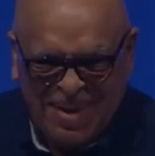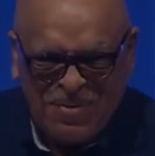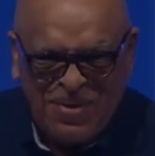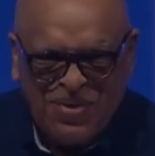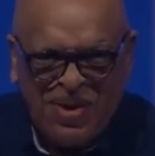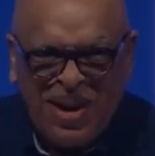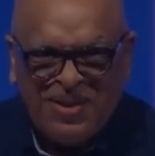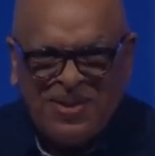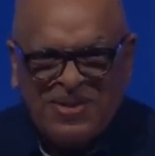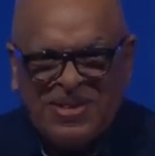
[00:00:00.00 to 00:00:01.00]
happy
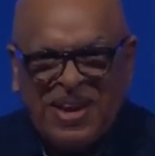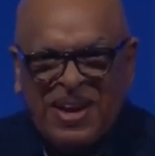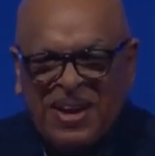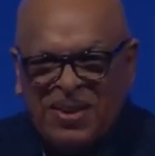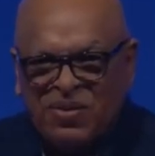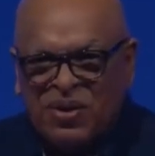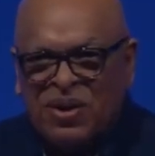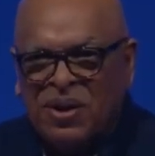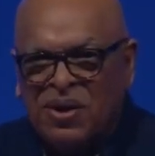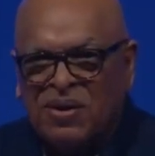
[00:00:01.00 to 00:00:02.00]
Father's Day. And for,